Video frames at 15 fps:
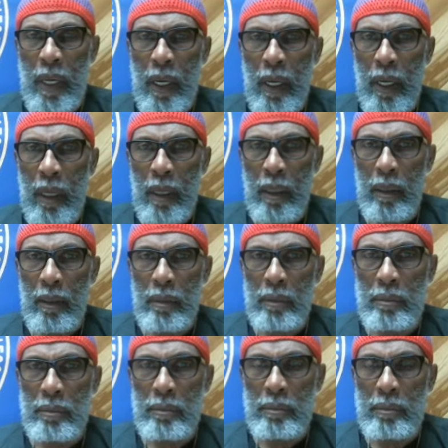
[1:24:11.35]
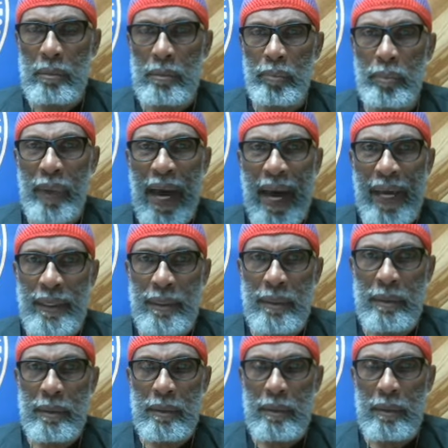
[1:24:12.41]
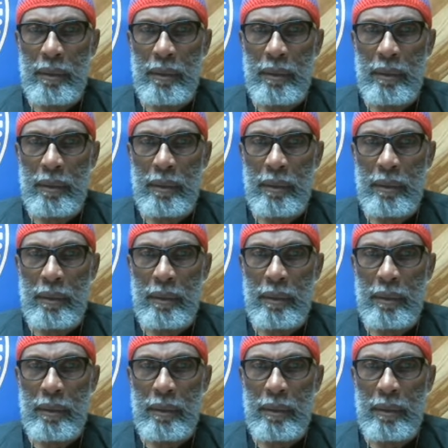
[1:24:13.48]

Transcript: uh, Biden